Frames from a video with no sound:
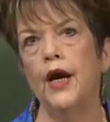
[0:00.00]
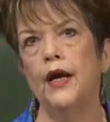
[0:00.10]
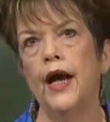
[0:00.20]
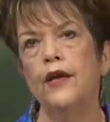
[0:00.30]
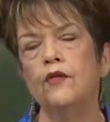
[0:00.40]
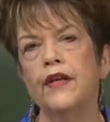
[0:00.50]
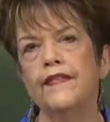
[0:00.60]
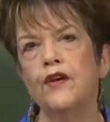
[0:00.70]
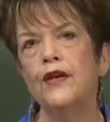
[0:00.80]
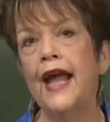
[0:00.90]
I don't
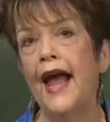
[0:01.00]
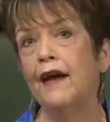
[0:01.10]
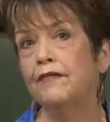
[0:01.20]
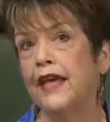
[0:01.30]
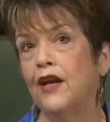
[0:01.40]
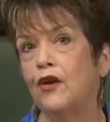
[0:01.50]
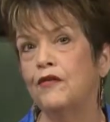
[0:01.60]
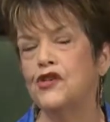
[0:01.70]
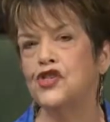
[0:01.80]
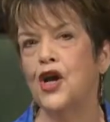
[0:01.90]
necessarily have that on
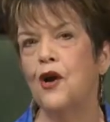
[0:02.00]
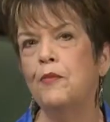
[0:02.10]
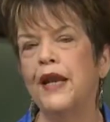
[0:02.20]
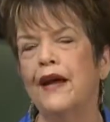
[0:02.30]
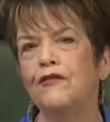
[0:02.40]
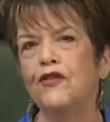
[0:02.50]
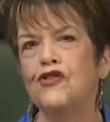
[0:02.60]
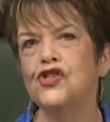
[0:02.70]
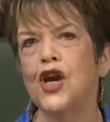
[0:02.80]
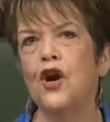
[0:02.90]
the show, but after the
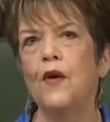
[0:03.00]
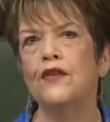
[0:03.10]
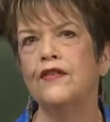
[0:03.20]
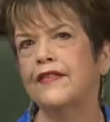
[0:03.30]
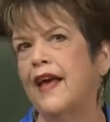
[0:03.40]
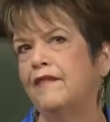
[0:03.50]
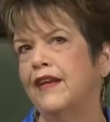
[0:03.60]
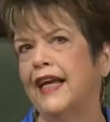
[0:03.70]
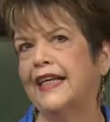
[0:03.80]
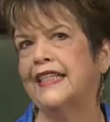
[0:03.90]
show I just have it
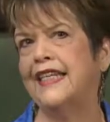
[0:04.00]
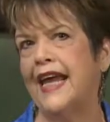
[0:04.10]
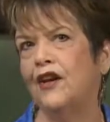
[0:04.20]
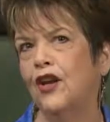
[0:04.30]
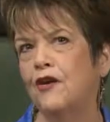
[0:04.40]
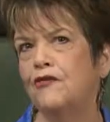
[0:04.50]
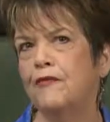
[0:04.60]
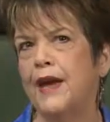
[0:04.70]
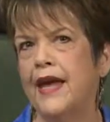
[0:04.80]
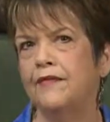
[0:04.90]
like a download
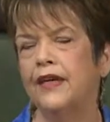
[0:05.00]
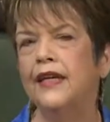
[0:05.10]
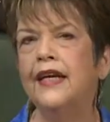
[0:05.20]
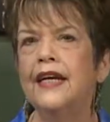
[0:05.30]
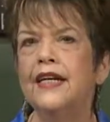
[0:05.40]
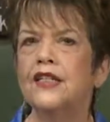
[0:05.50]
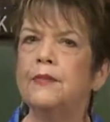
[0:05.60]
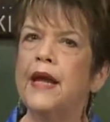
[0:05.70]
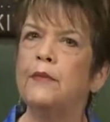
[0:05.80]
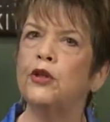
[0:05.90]
from heaven to
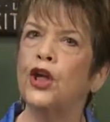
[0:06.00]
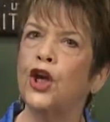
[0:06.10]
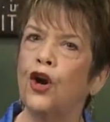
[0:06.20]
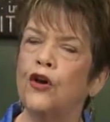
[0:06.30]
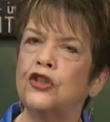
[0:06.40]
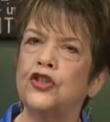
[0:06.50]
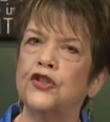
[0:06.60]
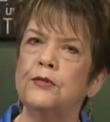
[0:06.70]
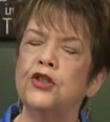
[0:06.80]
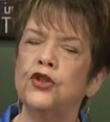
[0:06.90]
be able to encourage you.
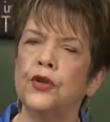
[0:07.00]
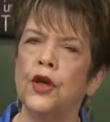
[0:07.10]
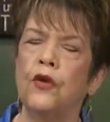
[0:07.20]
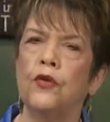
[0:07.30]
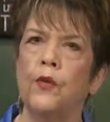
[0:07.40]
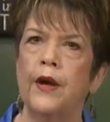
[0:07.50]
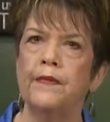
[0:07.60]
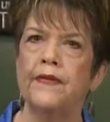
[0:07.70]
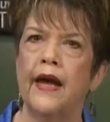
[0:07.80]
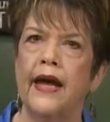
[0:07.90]
So be sure to go on the
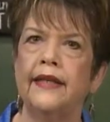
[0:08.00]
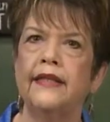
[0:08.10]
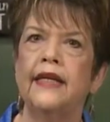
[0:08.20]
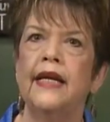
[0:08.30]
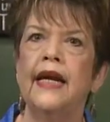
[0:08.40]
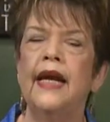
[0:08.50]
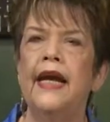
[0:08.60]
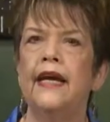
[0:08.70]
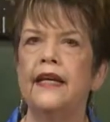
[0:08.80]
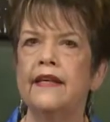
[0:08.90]
website
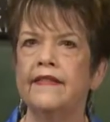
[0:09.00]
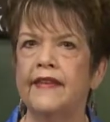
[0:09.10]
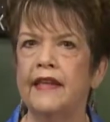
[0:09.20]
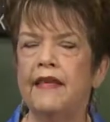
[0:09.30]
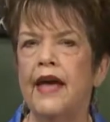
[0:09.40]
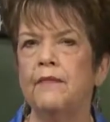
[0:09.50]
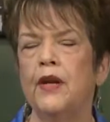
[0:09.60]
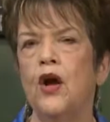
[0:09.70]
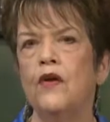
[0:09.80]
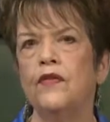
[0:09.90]
and see that, but
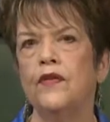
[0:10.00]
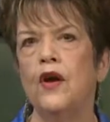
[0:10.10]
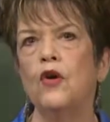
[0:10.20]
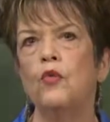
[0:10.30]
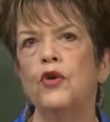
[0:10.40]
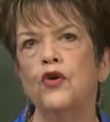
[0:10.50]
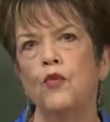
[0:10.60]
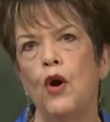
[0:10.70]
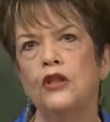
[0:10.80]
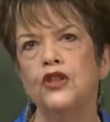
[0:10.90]
also when you're
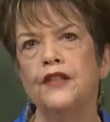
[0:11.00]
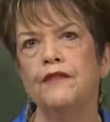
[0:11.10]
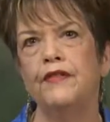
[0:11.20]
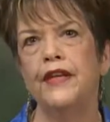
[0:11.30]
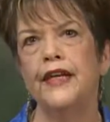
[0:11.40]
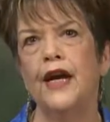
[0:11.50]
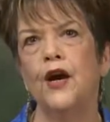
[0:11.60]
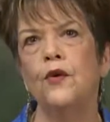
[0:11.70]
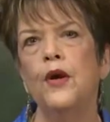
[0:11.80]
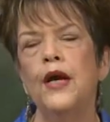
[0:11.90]
watching the
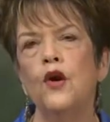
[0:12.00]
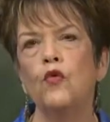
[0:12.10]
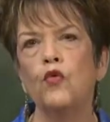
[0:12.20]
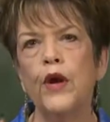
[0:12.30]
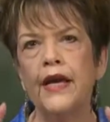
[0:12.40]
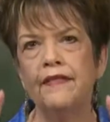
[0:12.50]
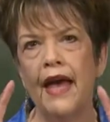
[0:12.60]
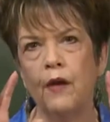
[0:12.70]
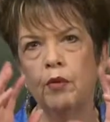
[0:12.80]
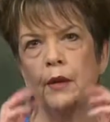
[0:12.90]
video, read
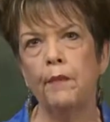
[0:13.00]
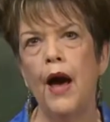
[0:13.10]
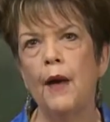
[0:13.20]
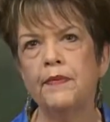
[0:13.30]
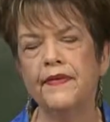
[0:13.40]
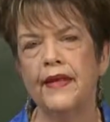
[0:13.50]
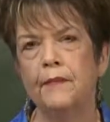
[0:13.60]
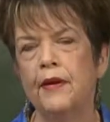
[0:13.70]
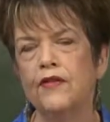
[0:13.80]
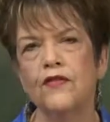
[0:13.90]
that when it pops
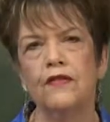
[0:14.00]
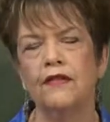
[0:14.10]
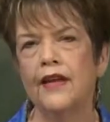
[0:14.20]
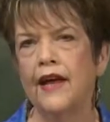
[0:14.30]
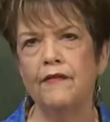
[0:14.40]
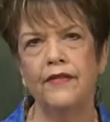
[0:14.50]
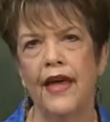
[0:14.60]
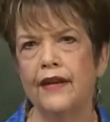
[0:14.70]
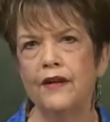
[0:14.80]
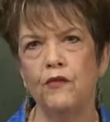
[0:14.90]
up. I just love
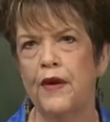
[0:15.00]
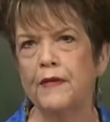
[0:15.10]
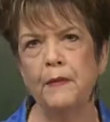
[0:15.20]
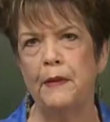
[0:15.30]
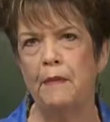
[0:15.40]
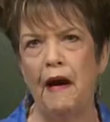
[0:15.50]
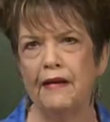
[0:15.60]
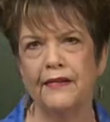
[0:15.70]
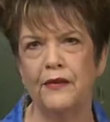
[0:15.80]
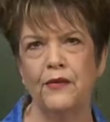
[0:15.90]
that recipe
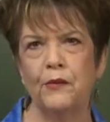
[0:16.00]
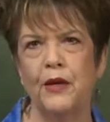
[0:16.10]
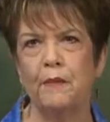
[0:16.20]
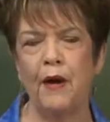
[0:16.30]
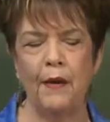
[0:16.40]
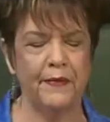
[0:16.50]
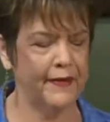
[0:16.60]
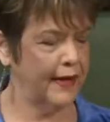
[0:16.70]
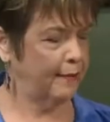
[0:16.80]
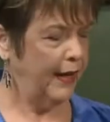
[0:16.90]
box on there when it pops
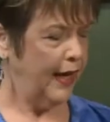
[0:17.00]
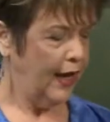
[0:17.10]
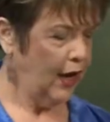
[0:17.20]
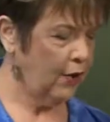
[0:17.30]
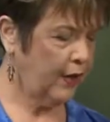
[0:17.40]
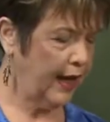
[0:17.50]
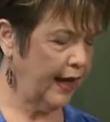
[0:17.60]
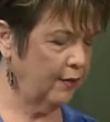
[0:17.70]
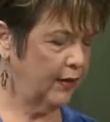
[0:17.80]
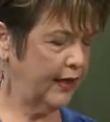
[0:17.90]
up.
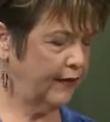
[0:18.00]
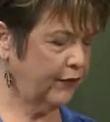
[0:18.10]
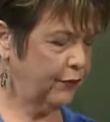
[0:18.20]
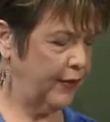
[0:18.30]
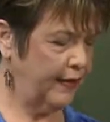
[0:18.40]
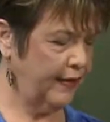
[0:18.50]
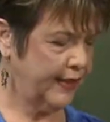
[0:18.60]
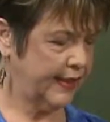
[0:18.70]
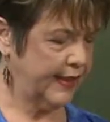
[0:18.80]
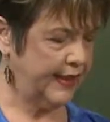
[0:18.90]
Okay, well, let's read
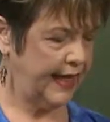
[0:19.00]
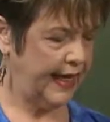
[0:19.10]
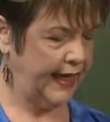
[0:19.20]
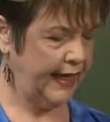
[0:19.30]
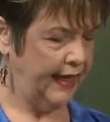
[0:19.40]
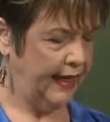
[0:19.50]
this today.